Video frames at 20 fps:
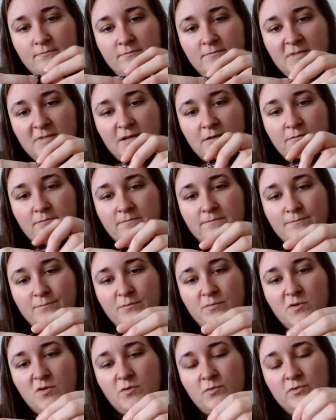like,
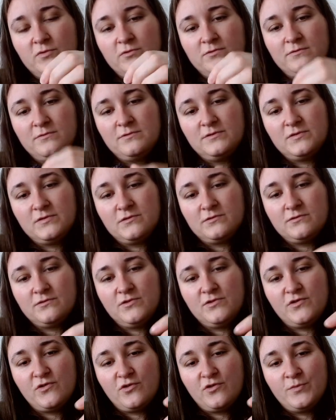bobbles or
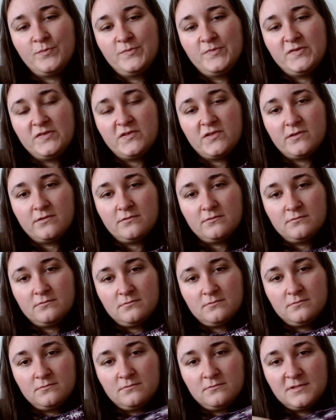knobs
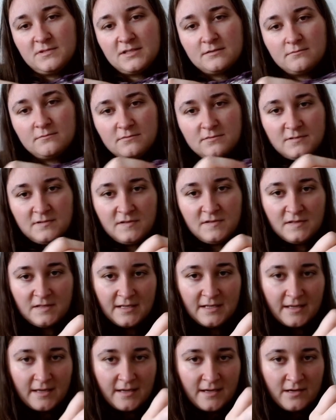that
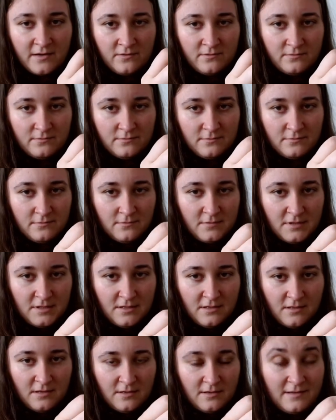stick out,
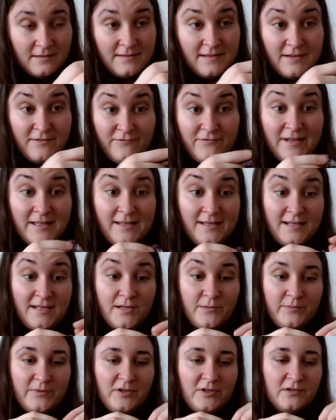and they really need
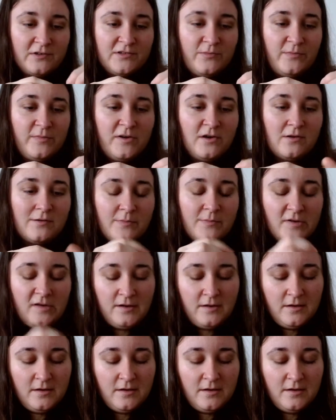a block to pop.